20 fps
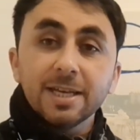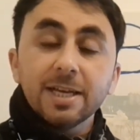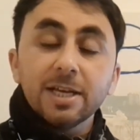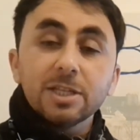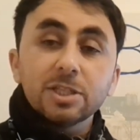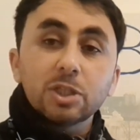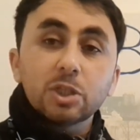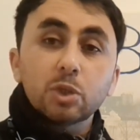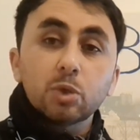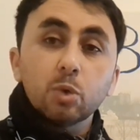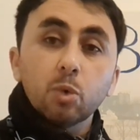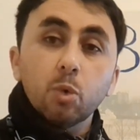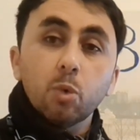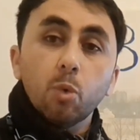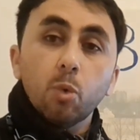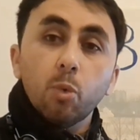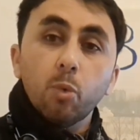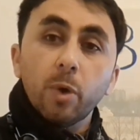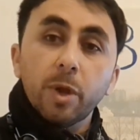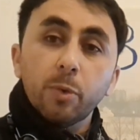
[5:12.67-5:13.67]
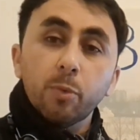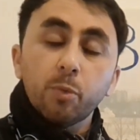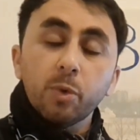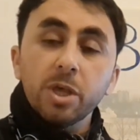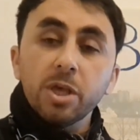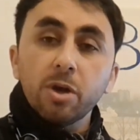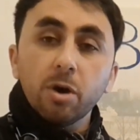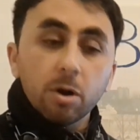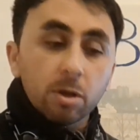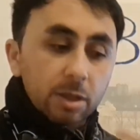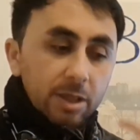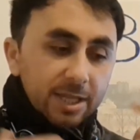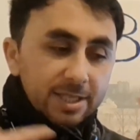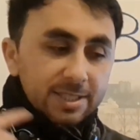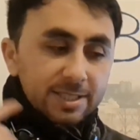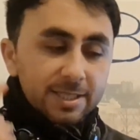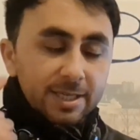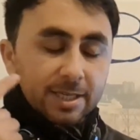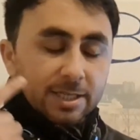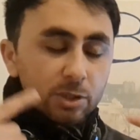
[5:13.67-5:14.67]
So when we are
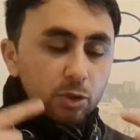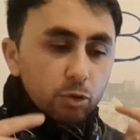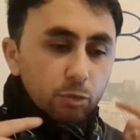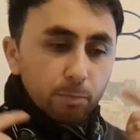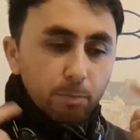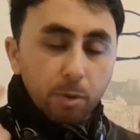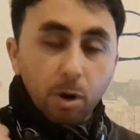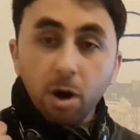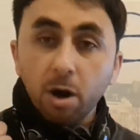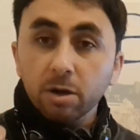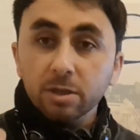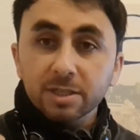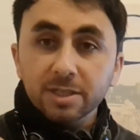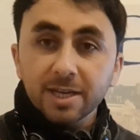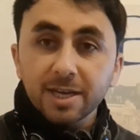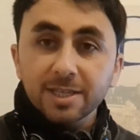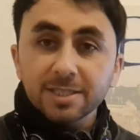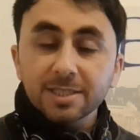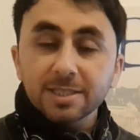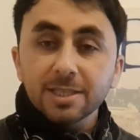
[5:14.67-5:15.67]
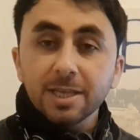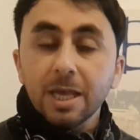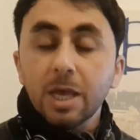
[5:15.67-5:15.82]
listening to podcasts,